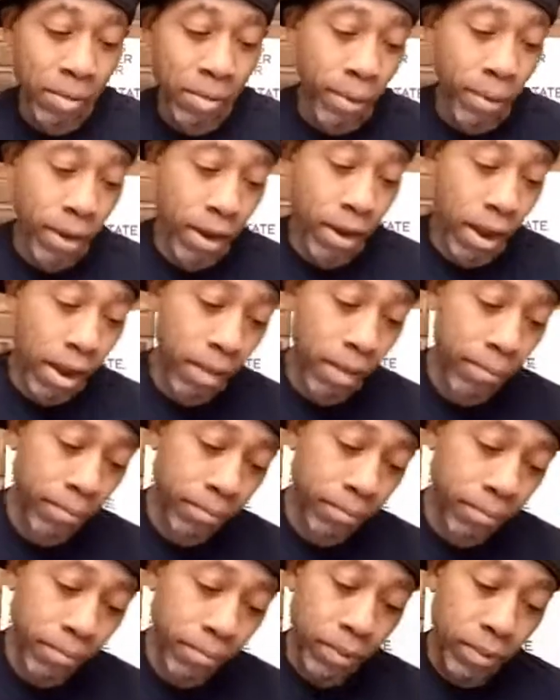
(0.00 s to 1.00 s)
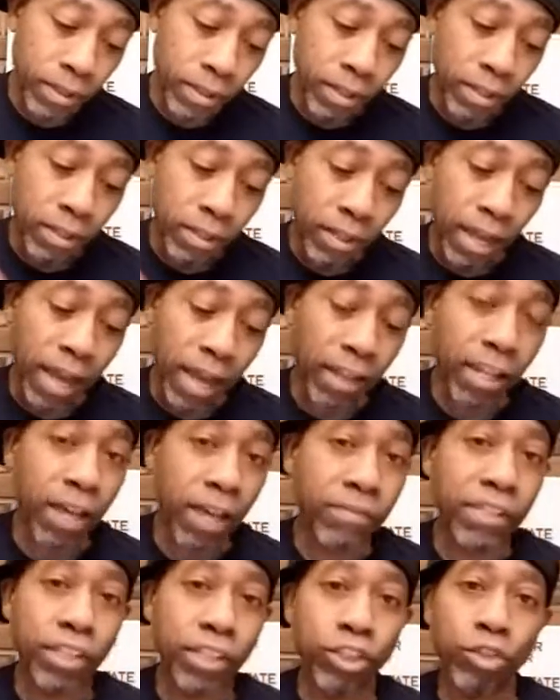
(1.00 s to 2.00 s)
But I
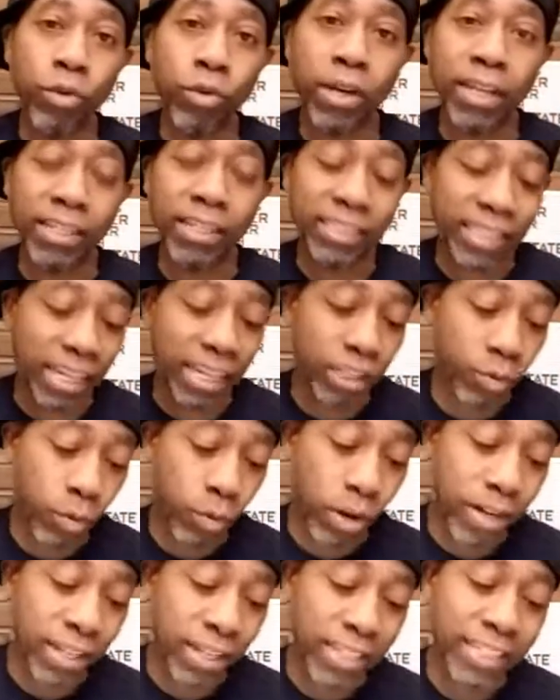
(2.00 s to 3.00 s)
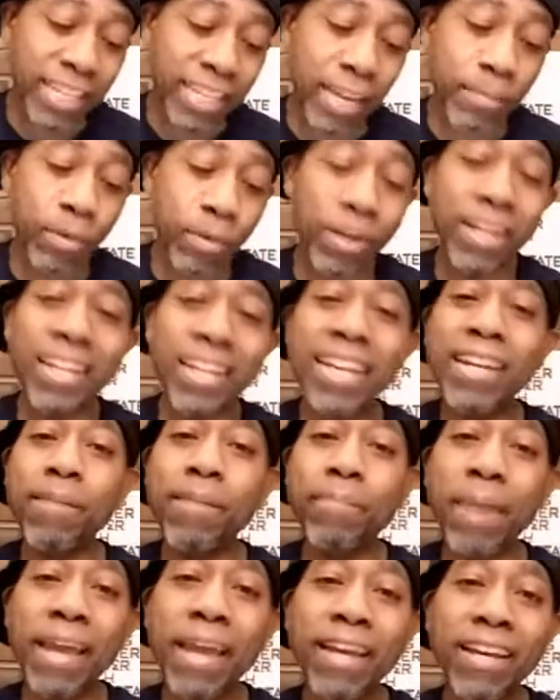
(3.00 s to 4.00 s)
love this joint because guess what? He sampled
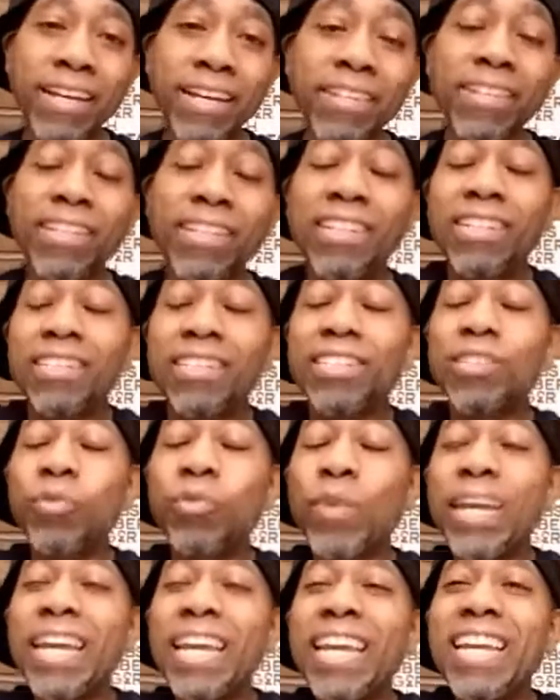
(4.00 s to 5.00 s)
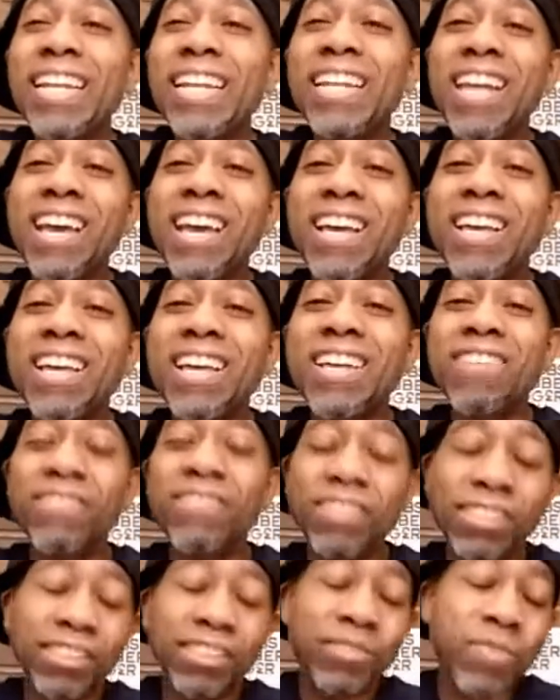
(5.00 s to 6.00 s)
Anita Baker, sweet
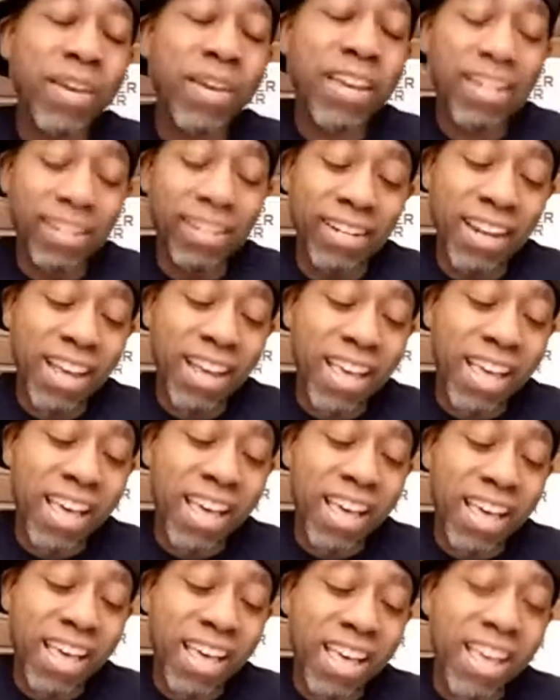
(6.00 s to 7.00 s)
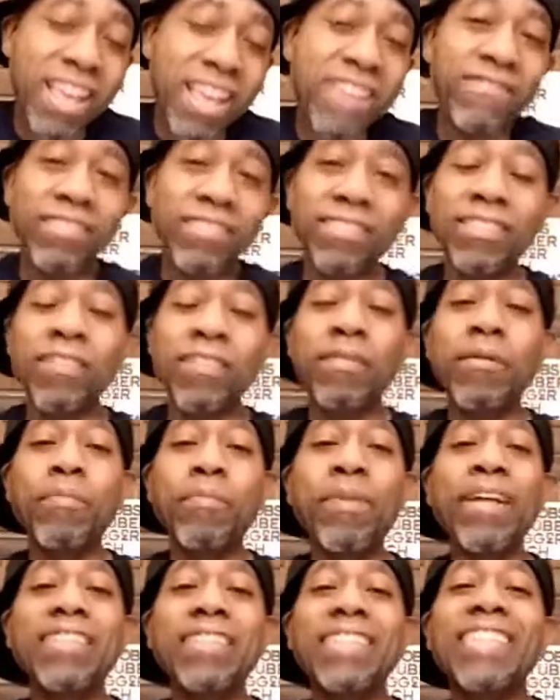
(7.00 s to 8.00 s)
love, sweet love. Don't let
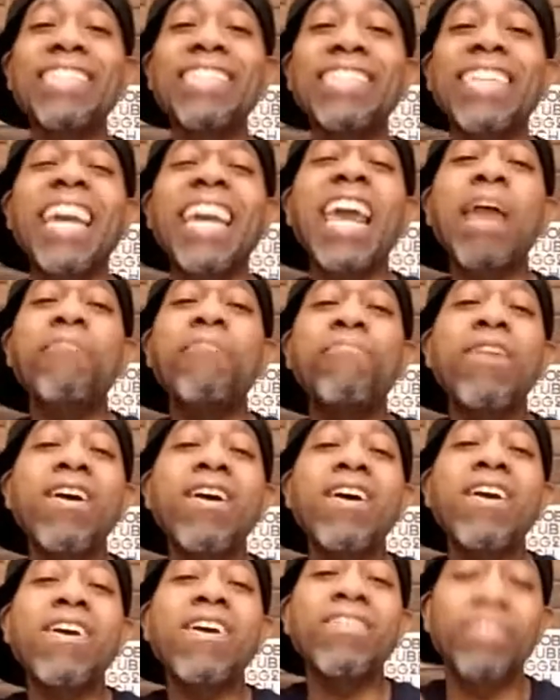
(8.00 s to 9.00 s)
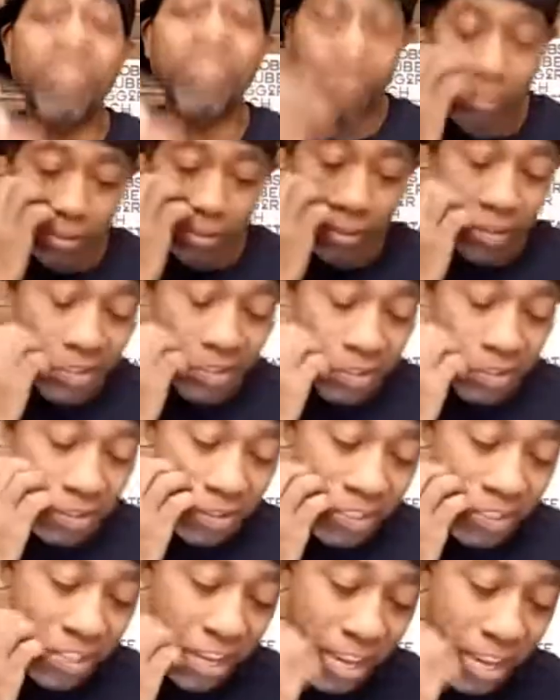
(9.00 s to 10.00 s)
me break this camera. You know
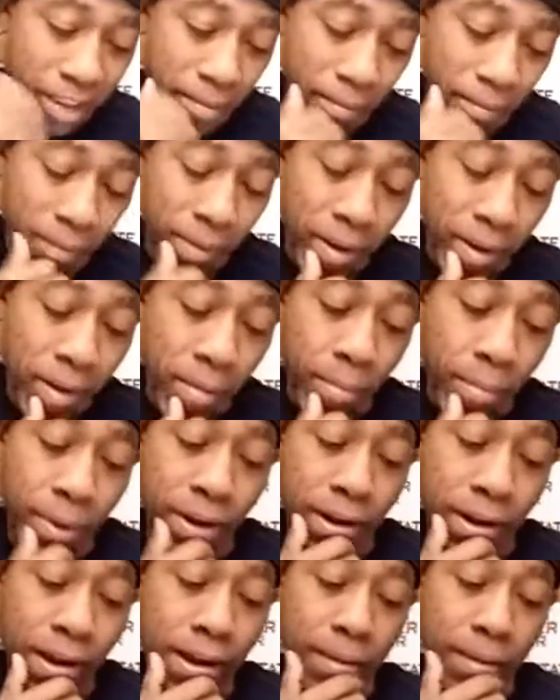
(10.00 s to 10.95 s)
what I'm saying? But